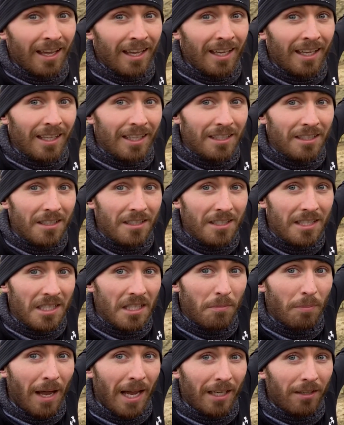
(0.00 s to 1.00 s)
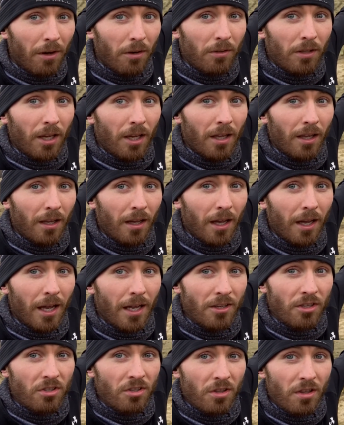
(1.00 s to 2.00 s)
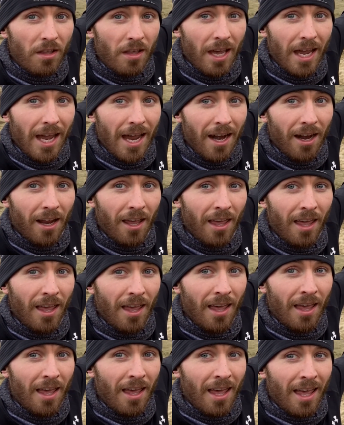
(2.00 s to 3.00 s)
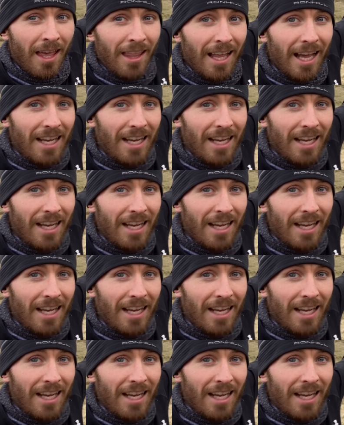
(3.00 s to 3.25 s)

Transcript: can you see in the background, just there, that's